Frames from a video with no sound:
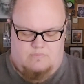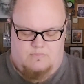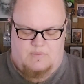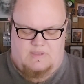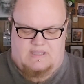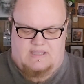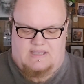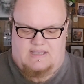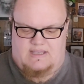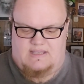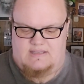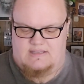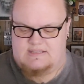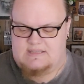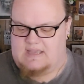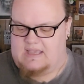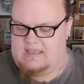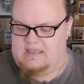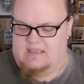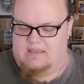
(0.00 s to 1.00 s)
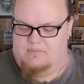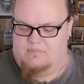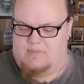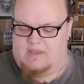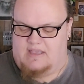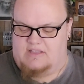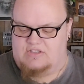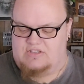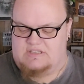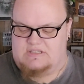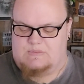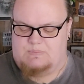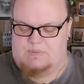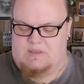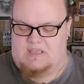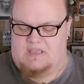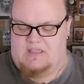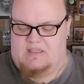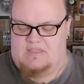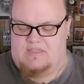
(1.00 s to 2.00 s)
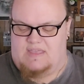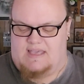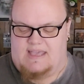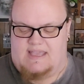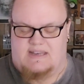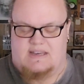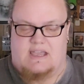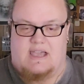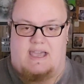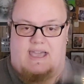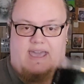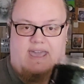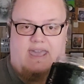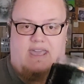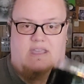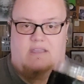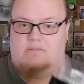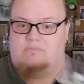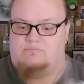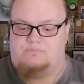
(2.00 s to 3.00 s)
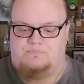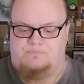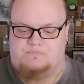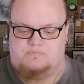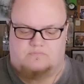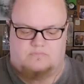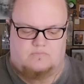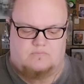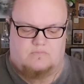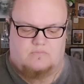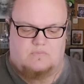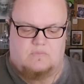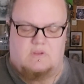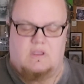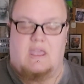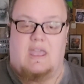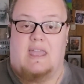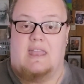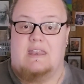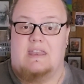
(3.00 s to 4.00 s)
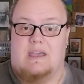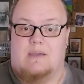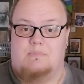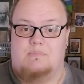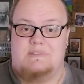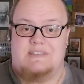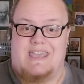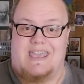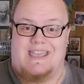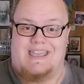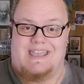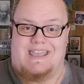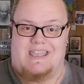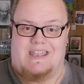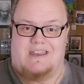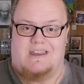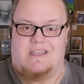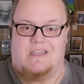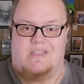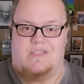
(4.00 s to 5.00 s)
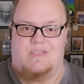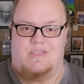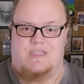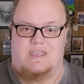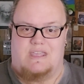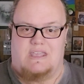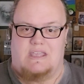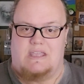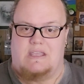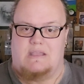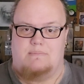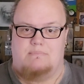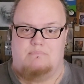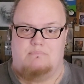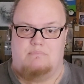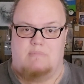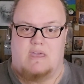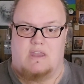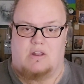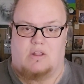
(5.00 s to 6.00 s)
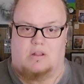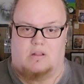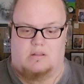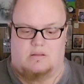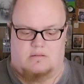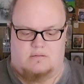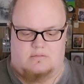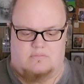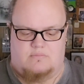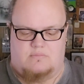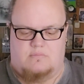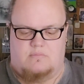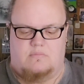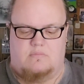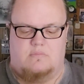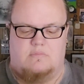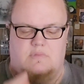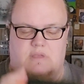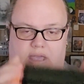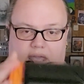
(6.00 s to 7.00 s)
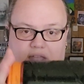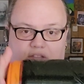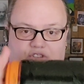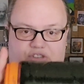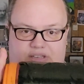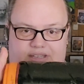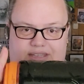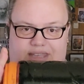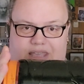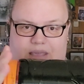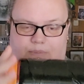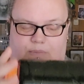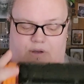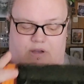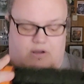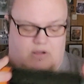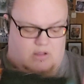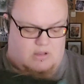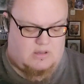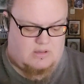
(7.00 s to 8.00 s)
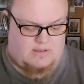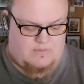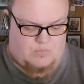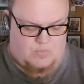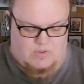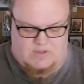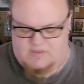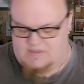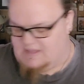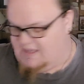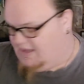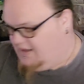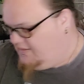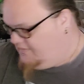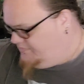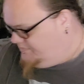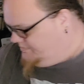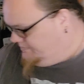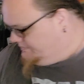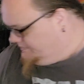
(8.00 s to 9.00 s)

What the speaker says: because it might just be that I end up taking the metal and just keeping it all in one thing.